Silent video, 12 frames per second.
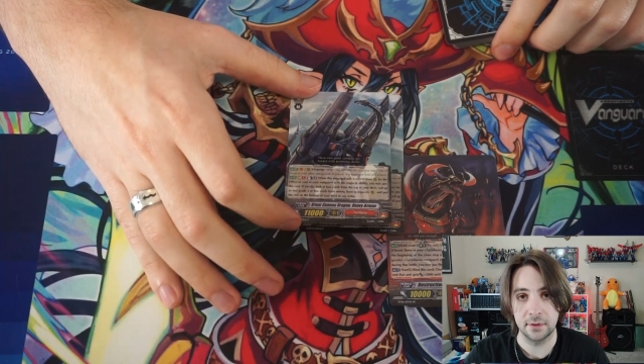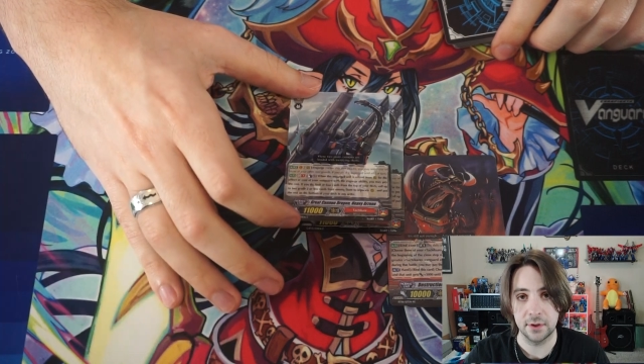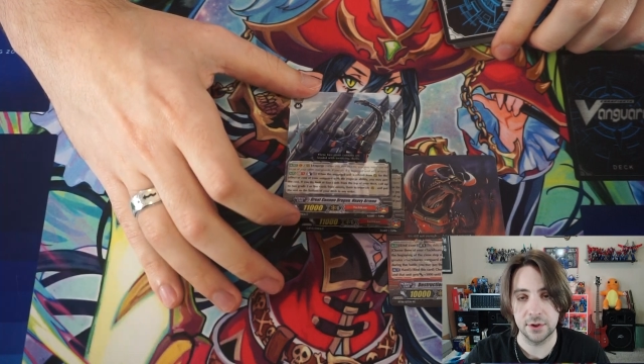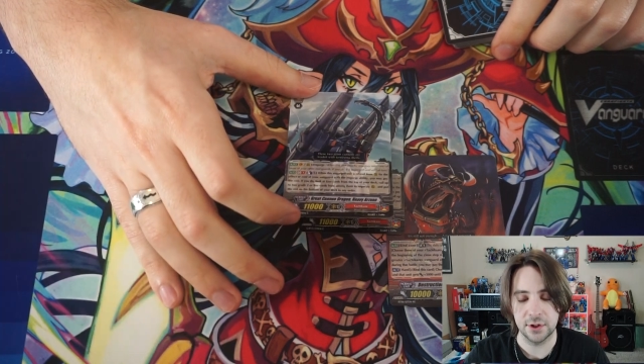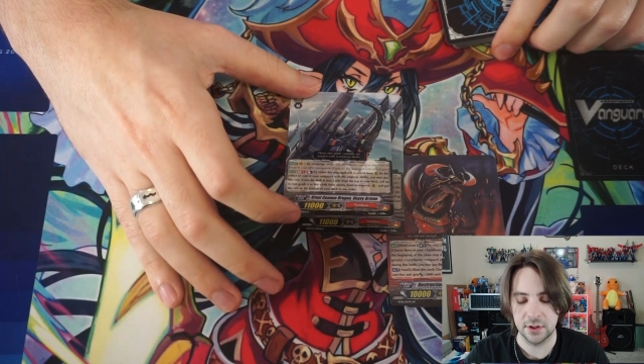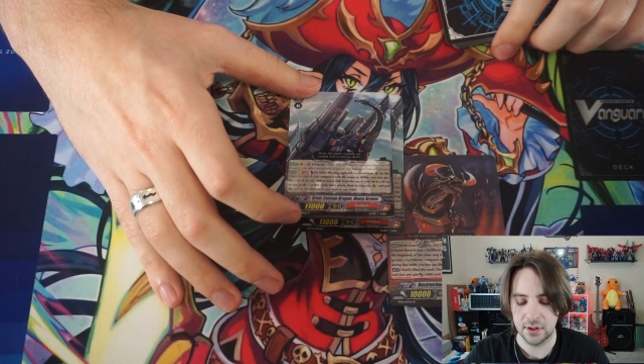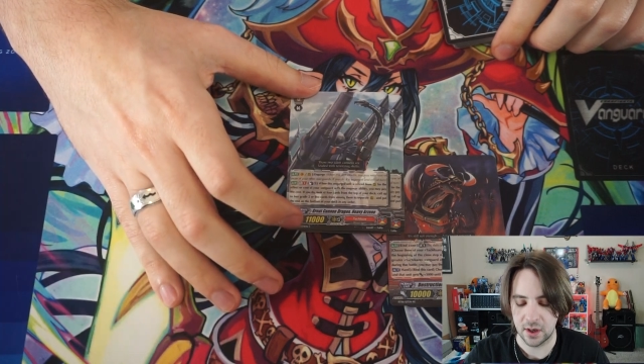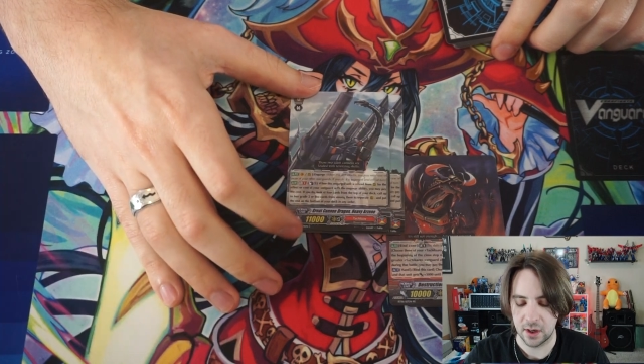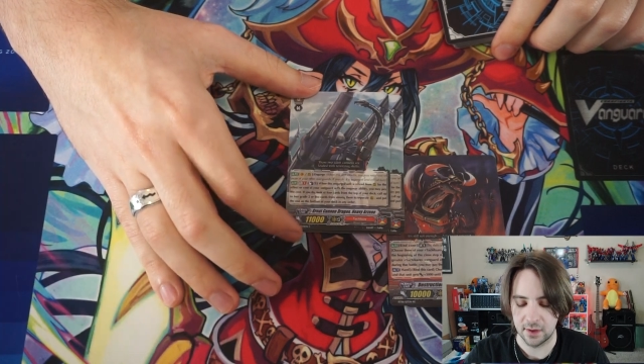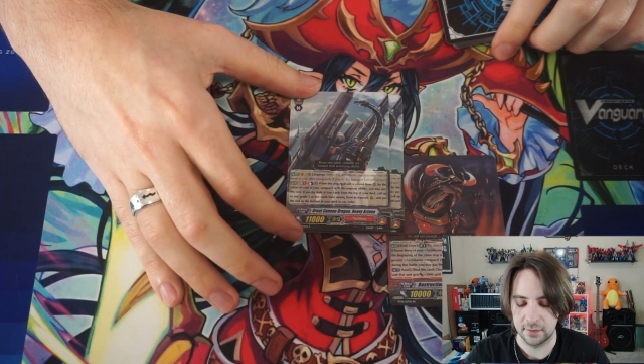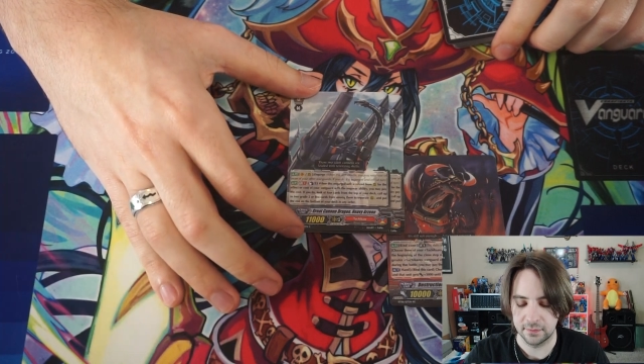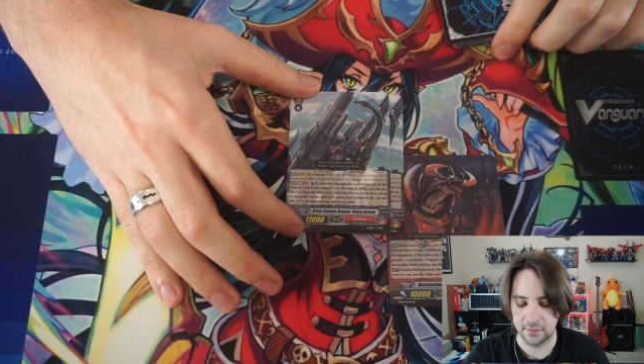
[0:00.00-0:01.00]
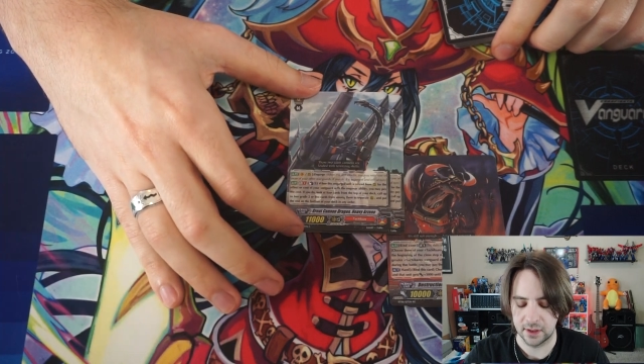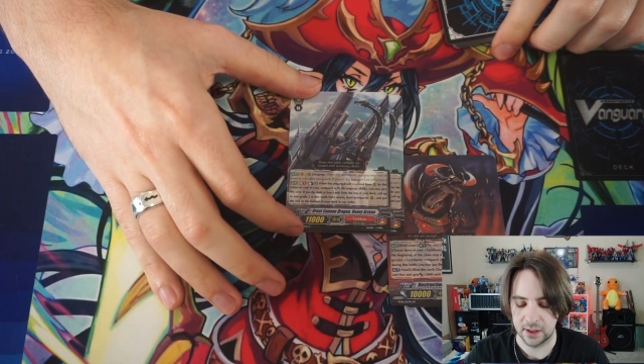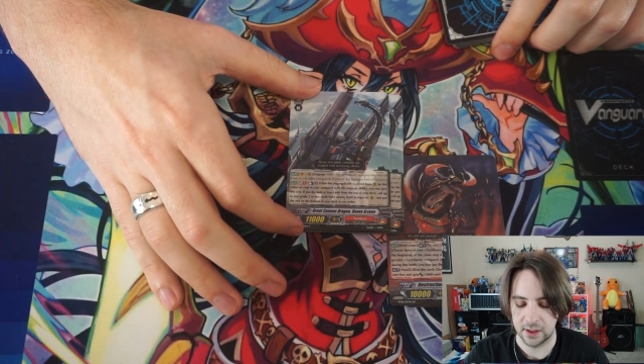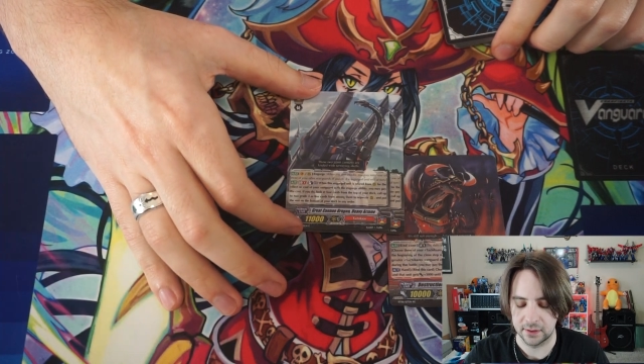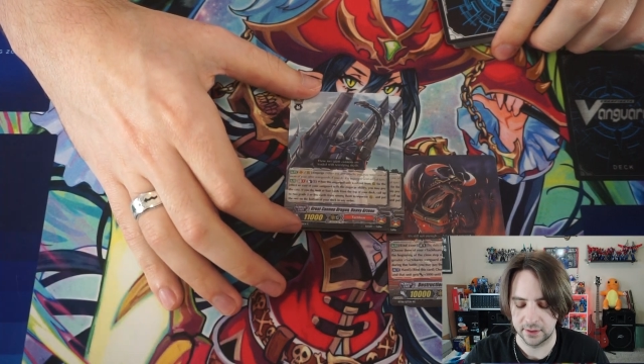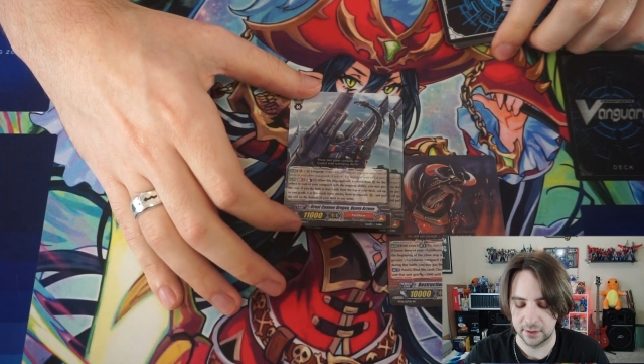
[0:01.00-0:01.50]
version of
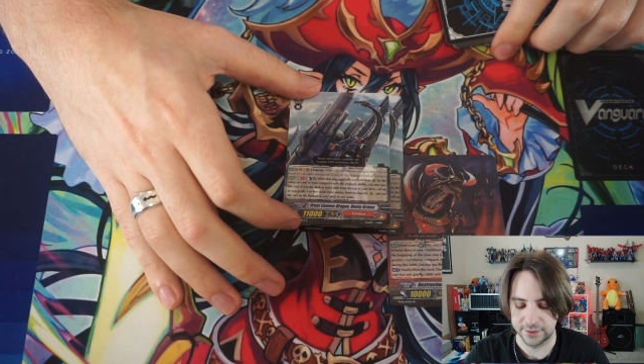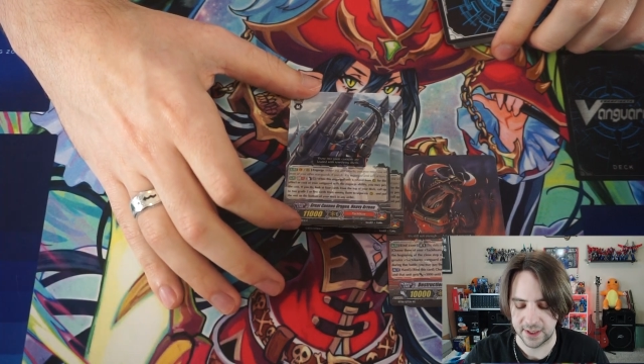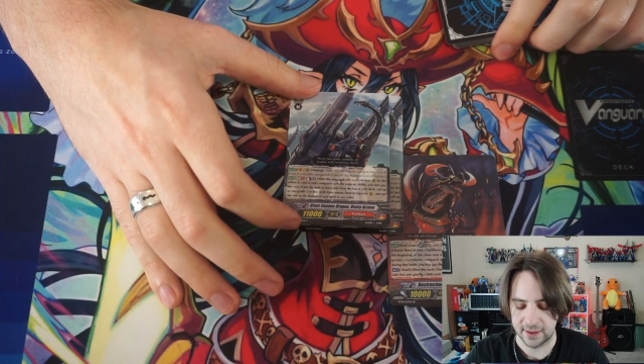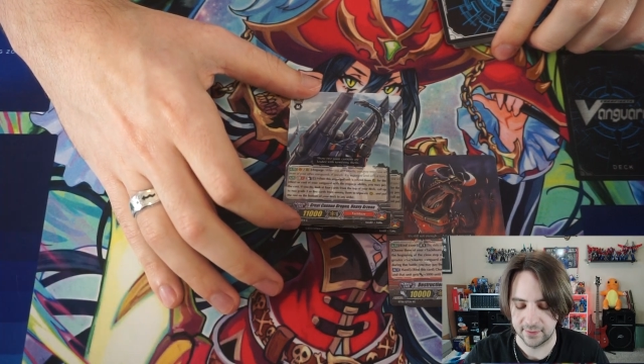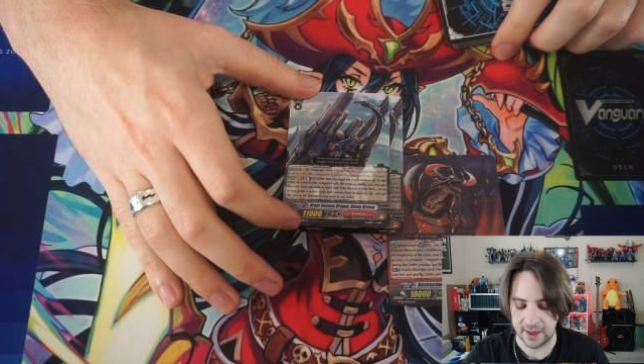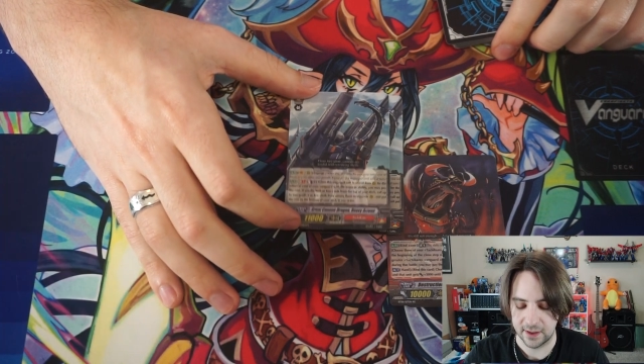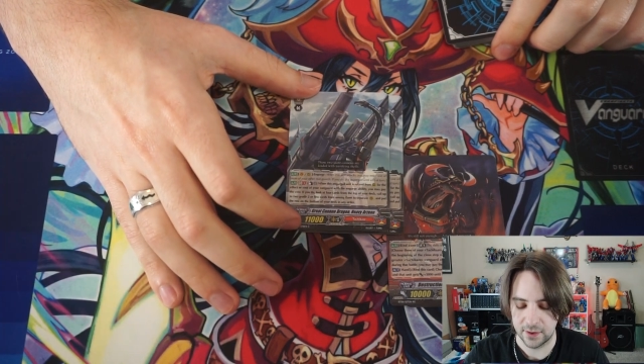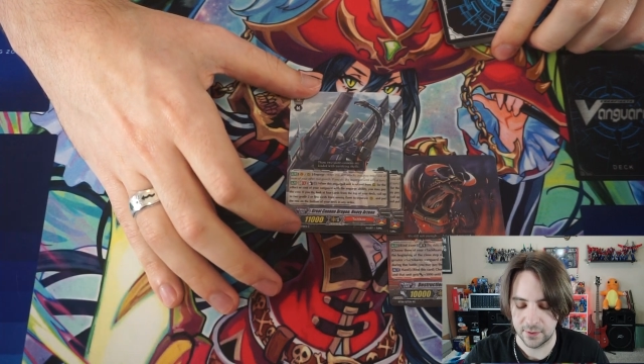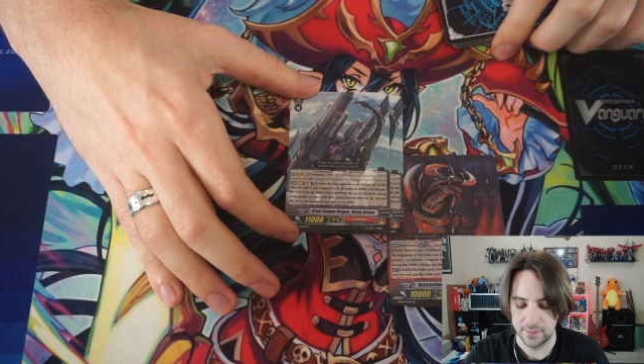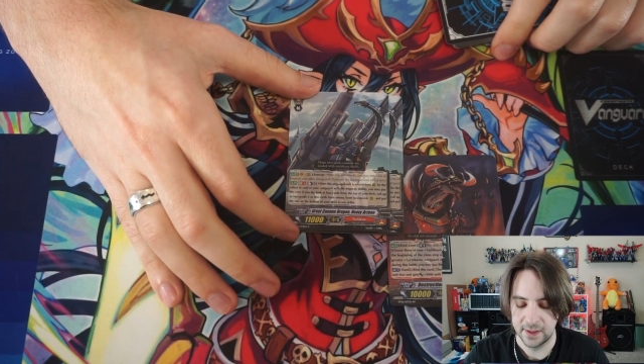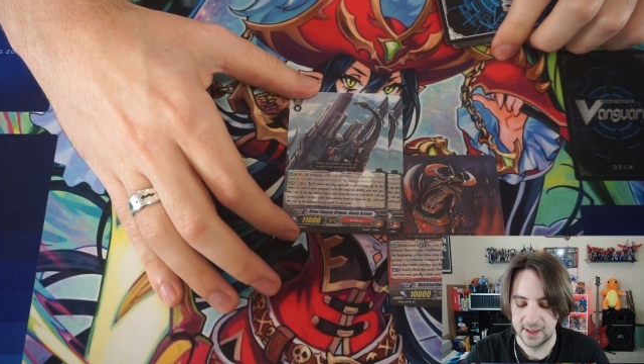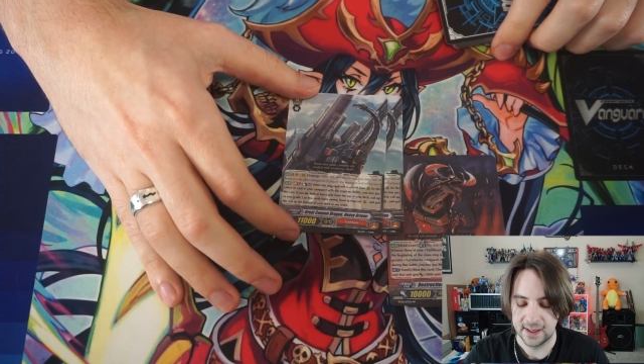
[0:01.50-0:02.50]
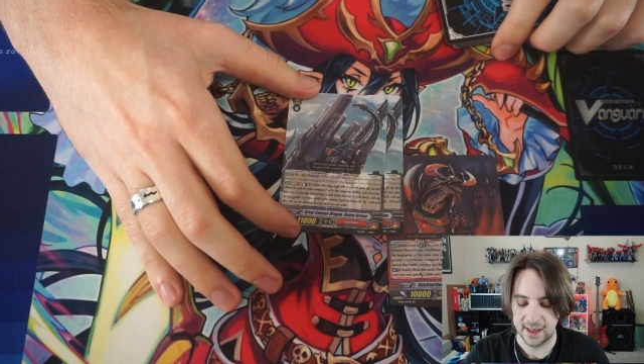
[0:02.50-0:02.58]
Little Tyranno,